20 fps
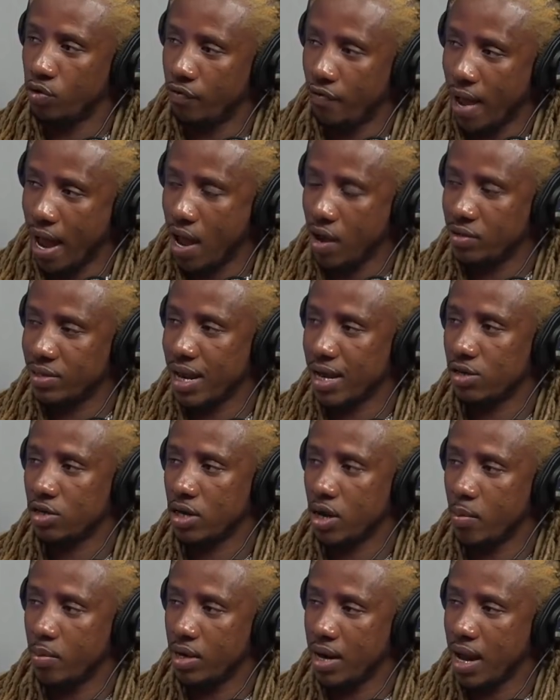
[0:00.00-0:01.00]
files that's
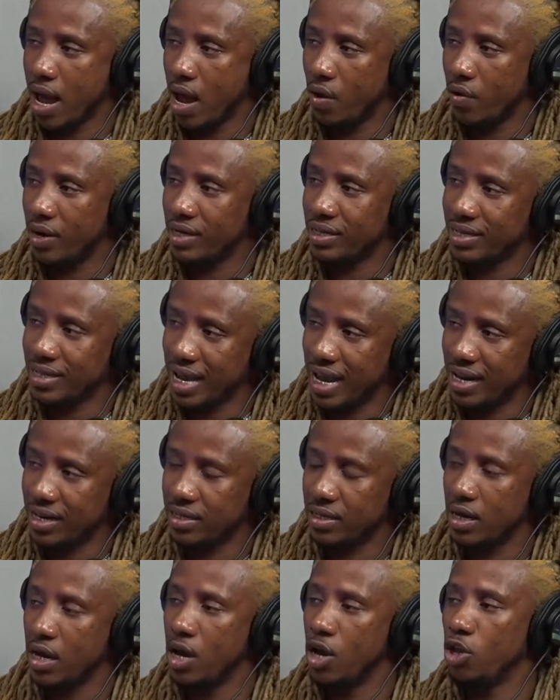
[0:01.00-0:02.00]
coming now is
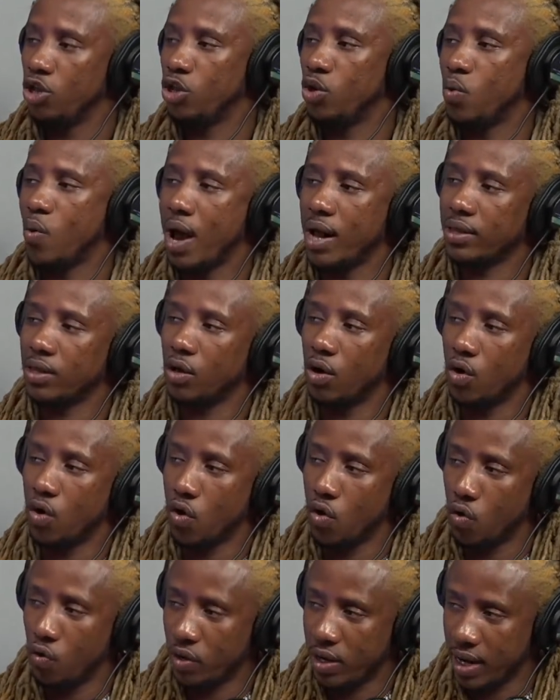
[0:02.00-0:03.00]
things throughout the
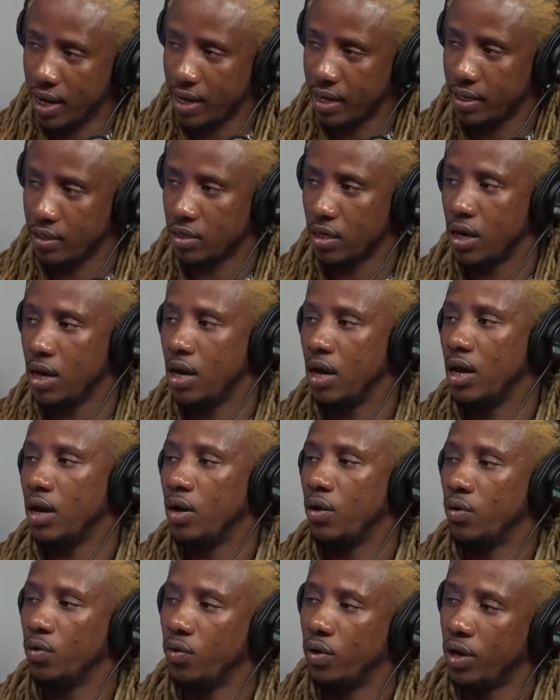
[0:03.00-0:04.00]
whole case.
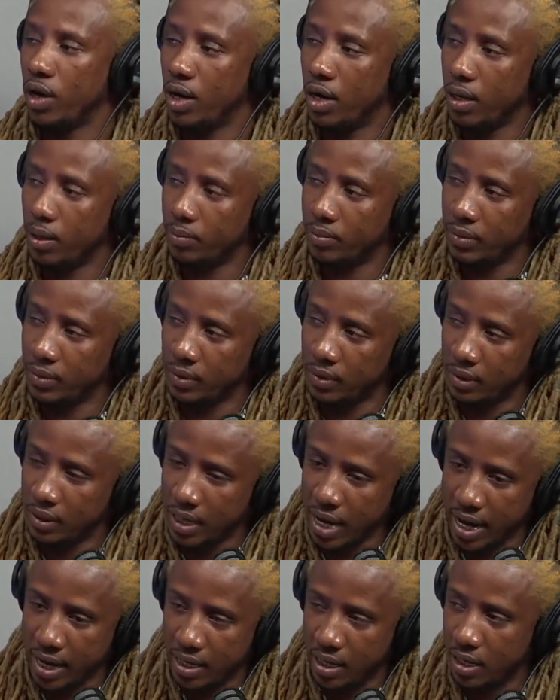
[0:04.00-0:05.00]

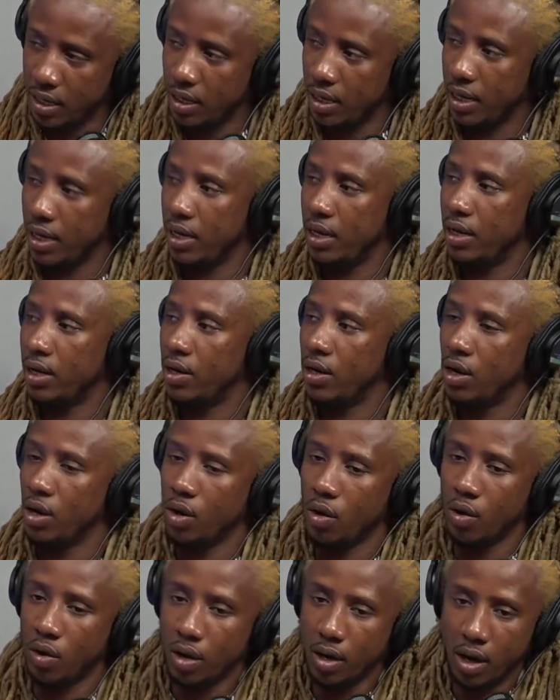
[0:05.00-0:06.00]
Data and
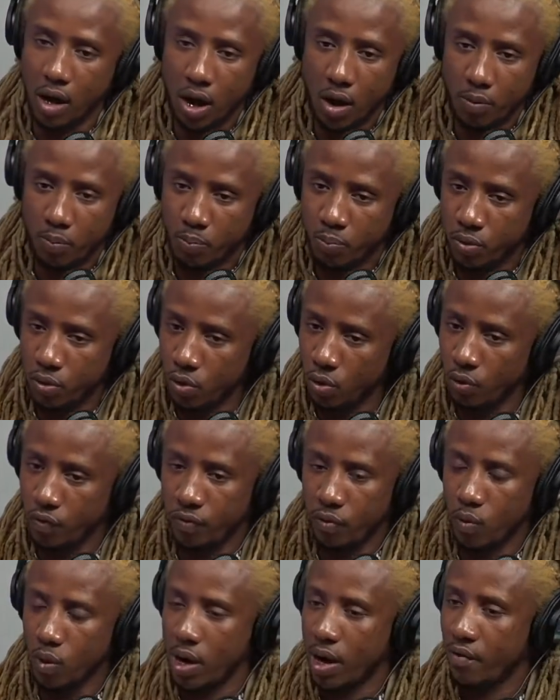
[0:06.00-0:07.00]
proof
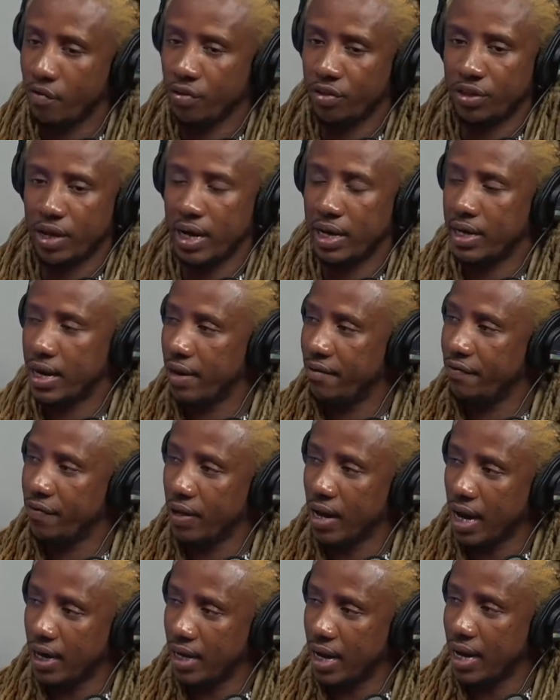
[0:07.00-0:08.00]
and whatever thing they
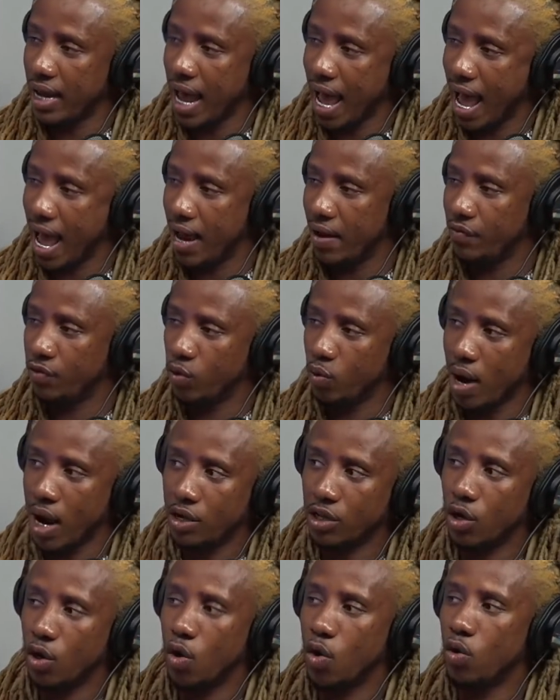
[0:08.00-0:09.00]
feel like they have
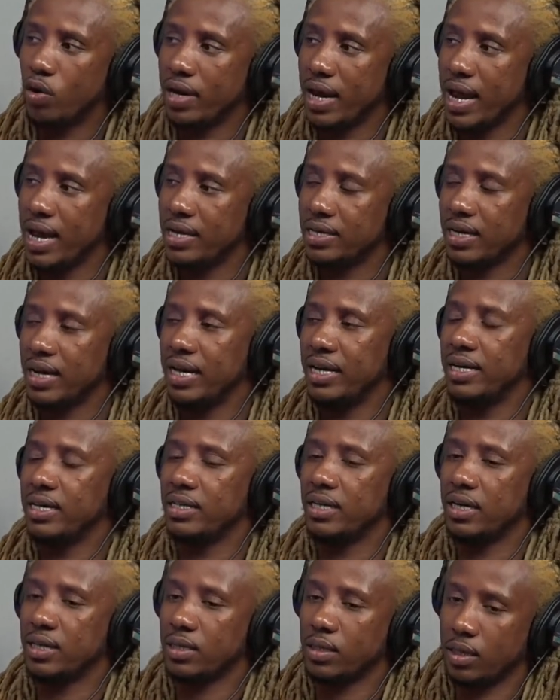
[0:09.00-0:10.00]
throughout the whole case, and
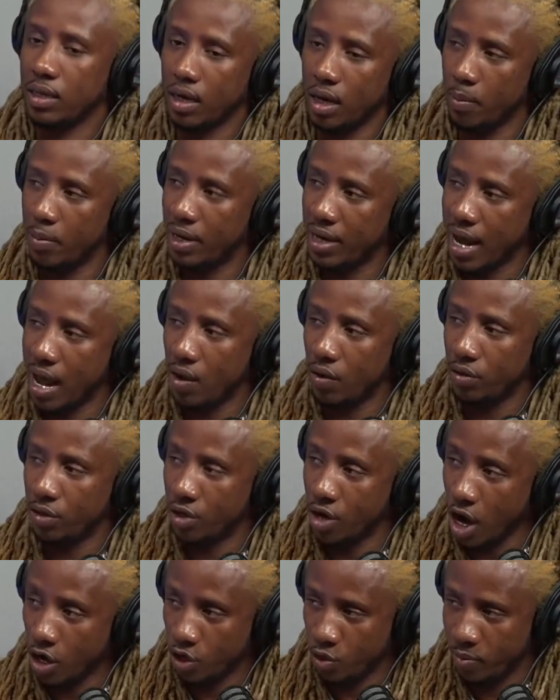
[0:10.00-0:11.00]
it's just coming out
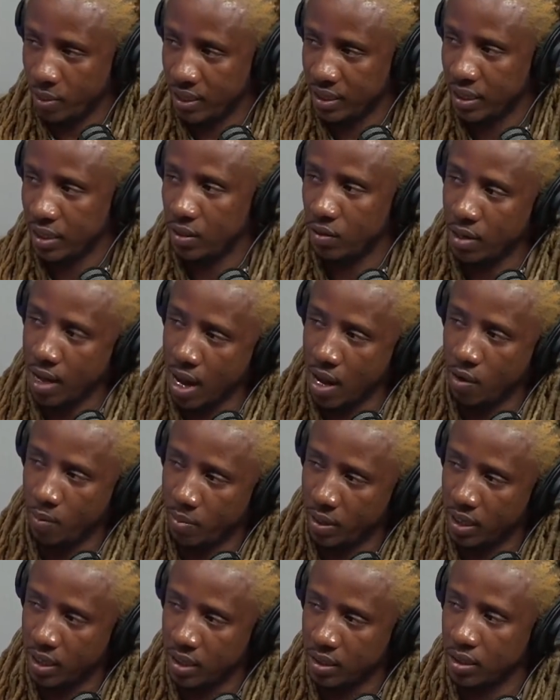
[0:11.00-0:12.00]
documented now
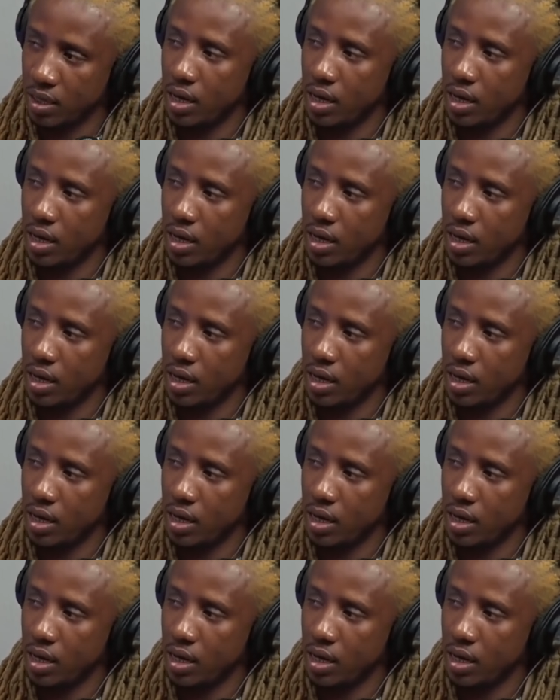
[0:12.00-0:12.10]
because